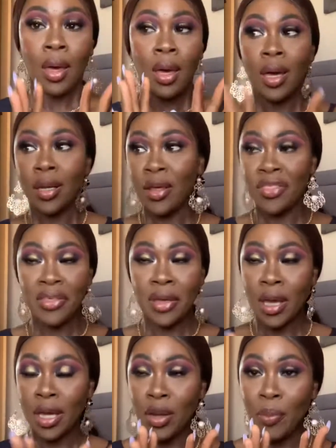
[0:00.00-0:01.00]
Another thing
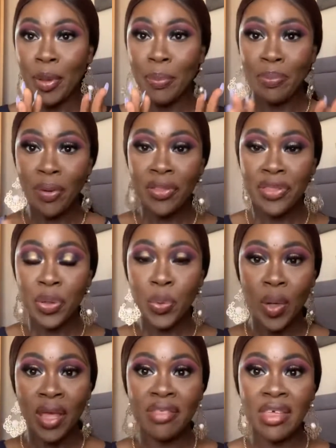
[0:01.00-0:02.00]
I cannot be bothered
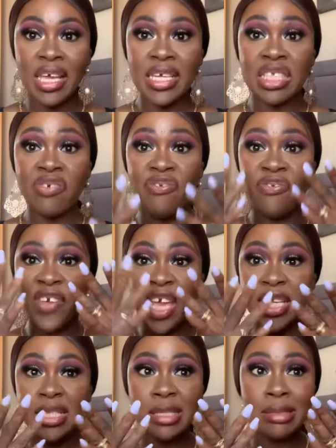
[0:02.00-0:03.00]
with is
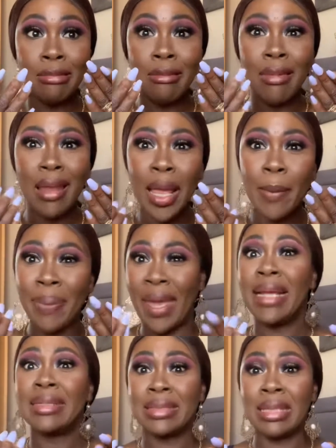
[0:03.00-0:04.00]
face like
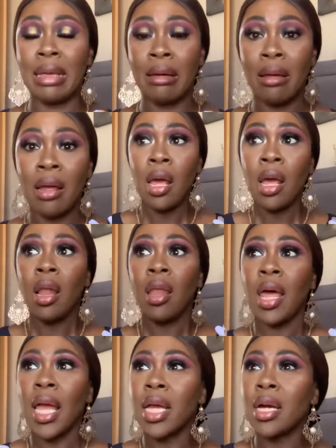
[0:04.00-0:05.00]
painting,
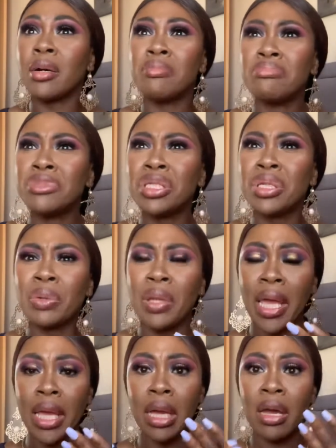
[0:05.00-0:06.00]
like you know,
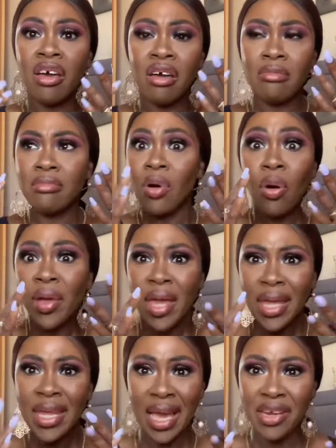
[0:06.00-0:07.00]
like or
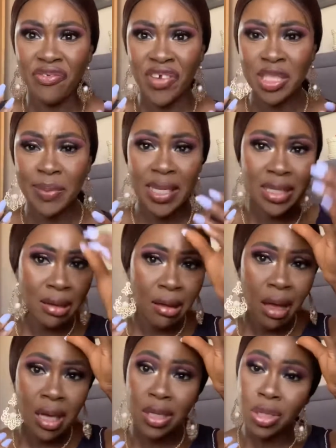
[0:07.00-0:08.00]
any kind of face paint.
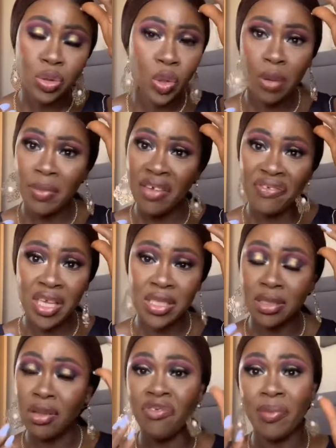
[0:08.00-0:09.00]
I cannot do it on my face,
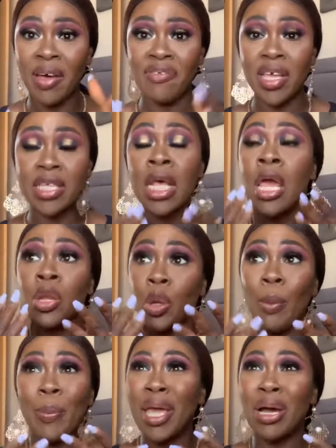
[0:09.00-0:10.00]
not for my face,
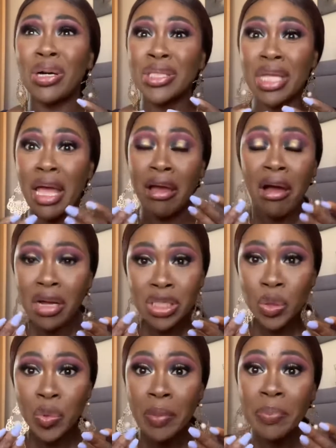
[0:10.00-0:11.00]
not because I can't
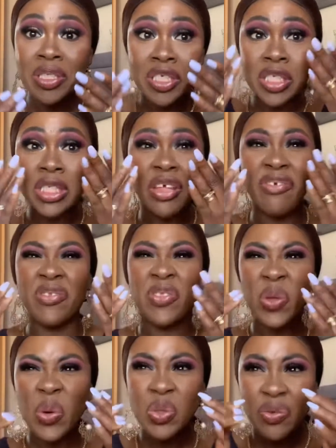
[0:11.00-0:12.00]
do it, but just the
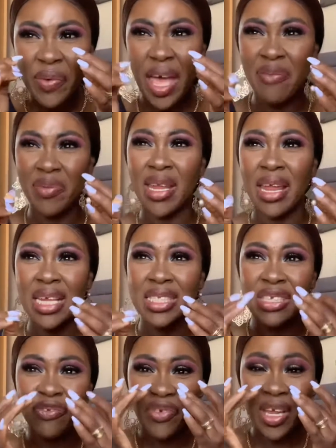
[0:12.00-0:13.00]
thought of having like
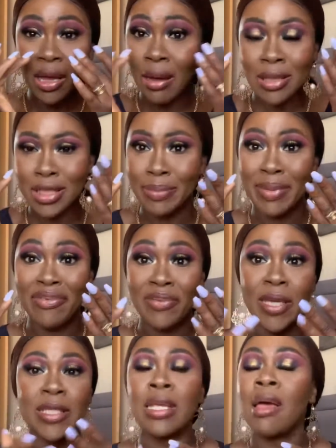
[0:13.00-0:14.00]
different colors on my face,